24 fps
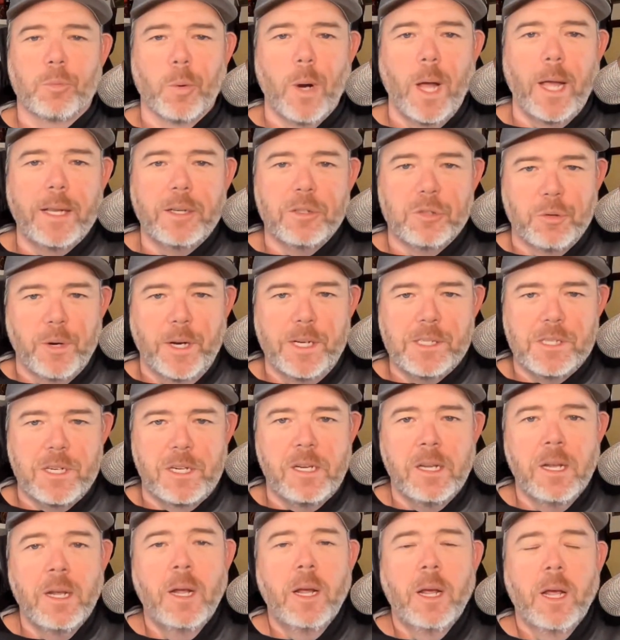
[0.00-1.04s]
Ryan
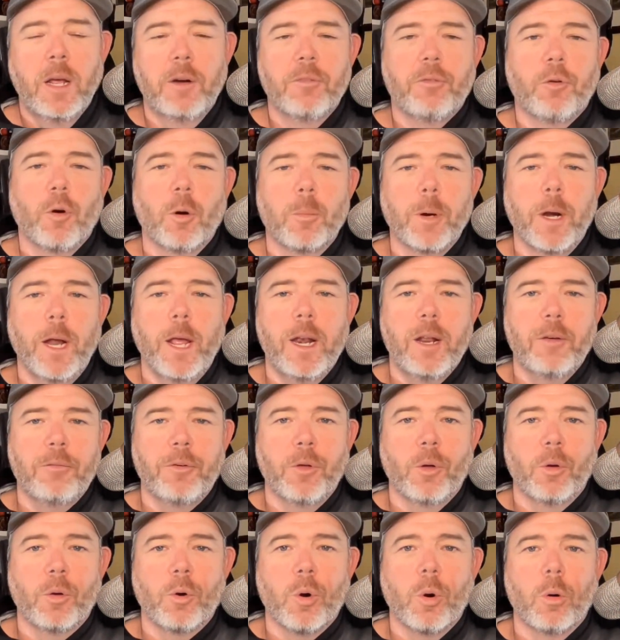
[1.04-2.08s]
Tracy and former
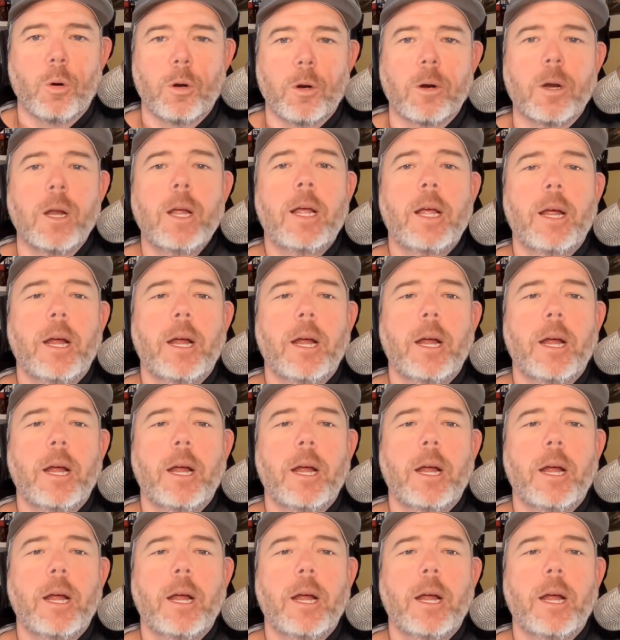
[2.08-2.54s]
NFL corner